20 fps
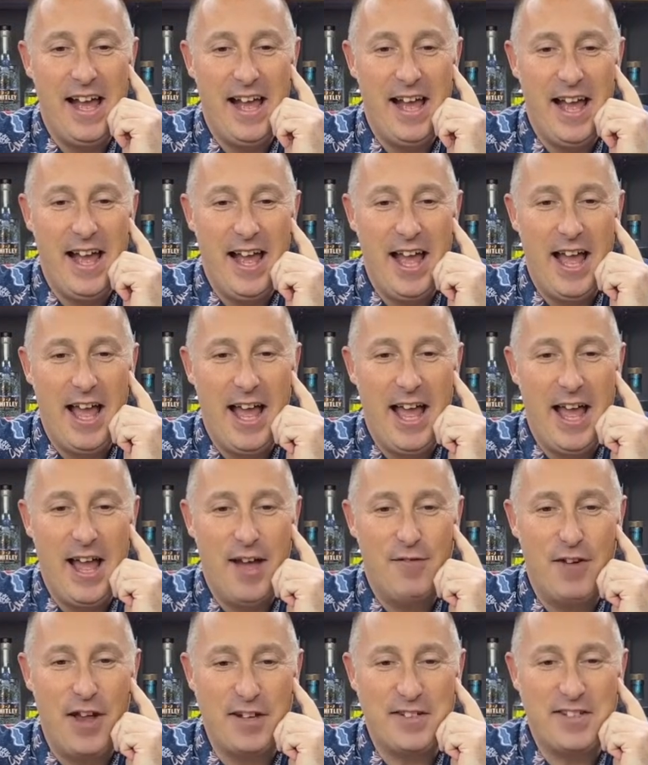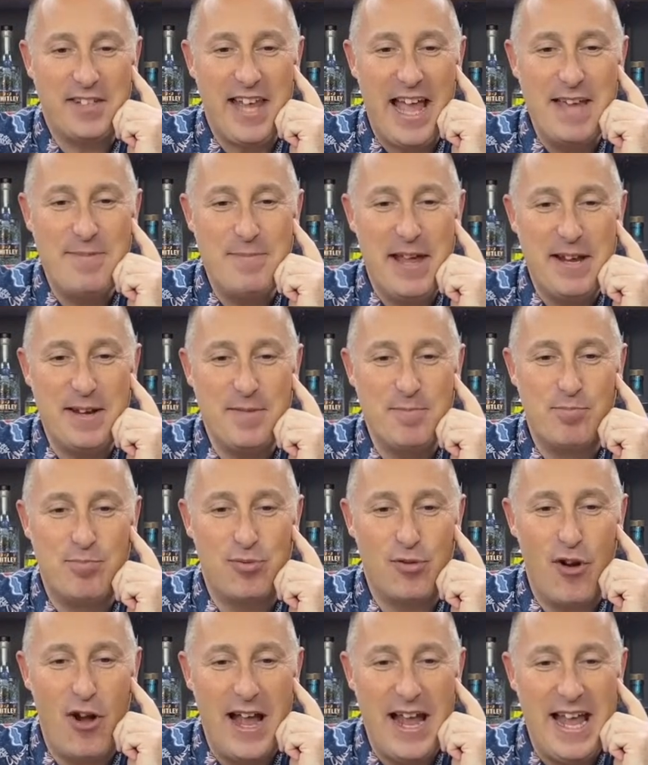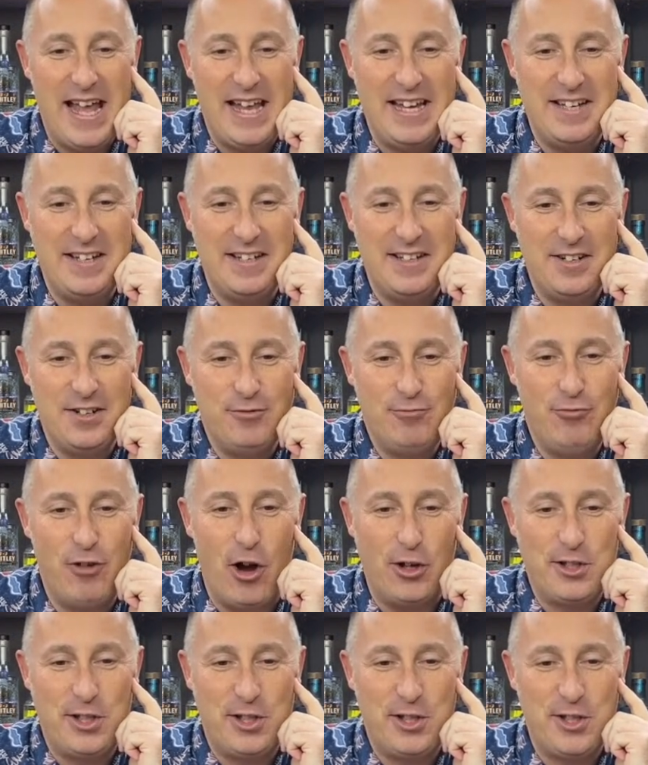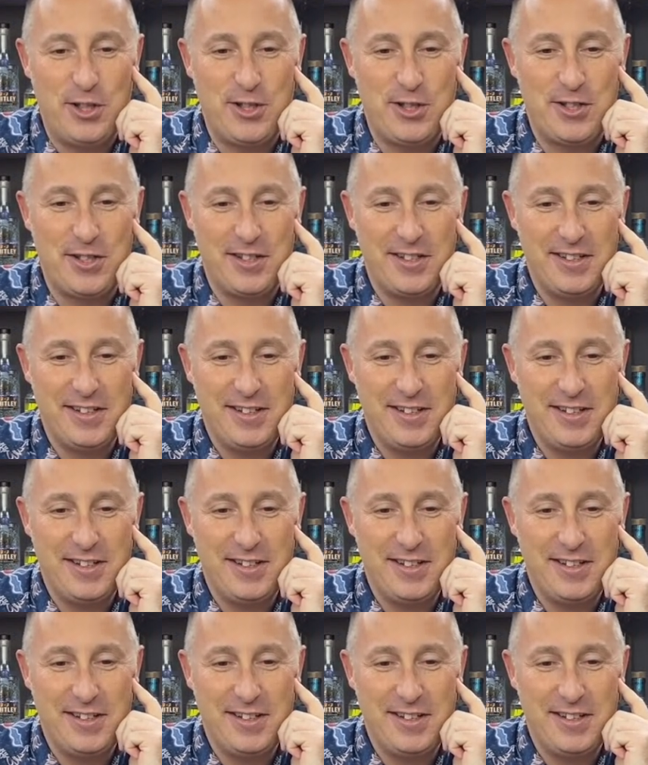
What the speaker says: Flux Gaming, Brian, Ross,